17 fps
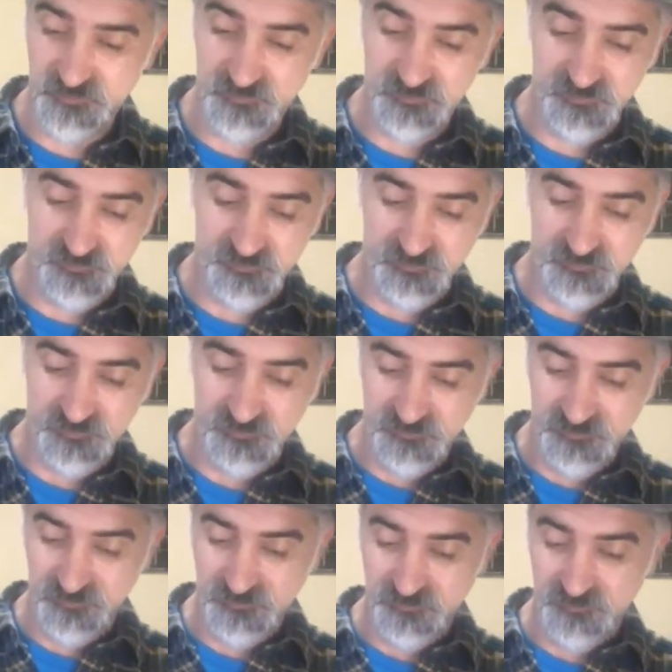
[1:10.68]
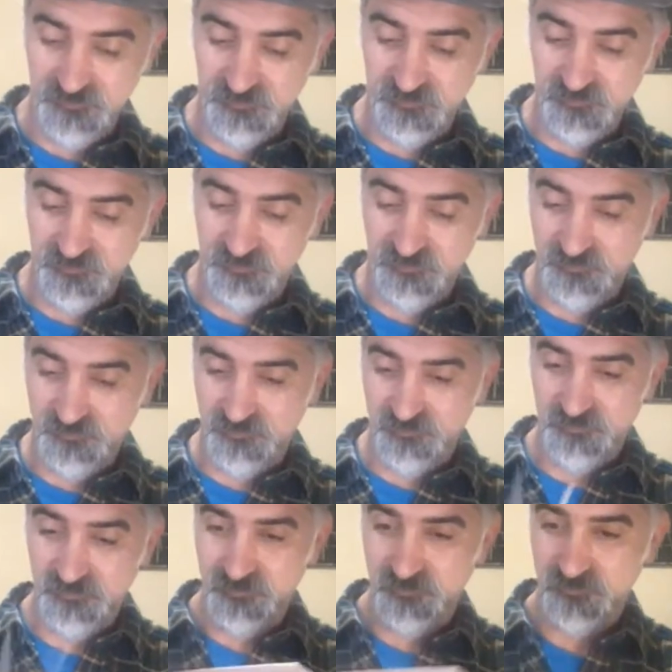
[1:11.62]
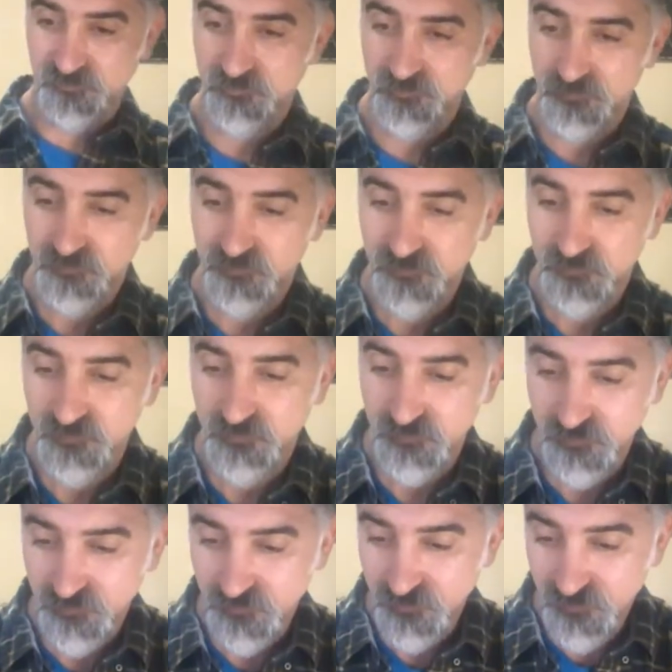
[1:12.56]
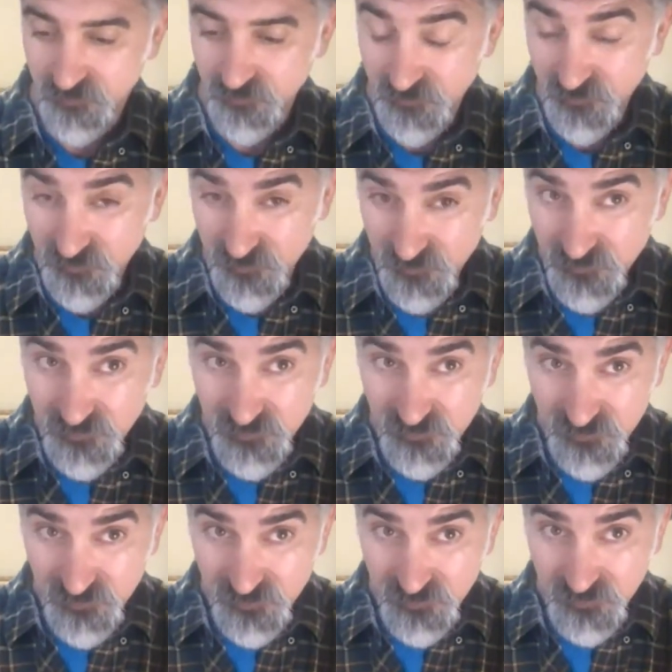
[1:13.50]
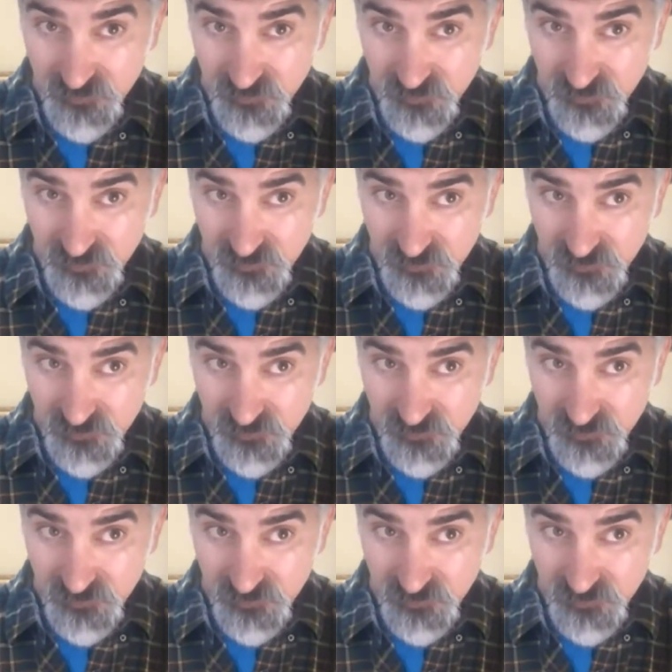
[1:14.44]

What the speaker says: [no speech]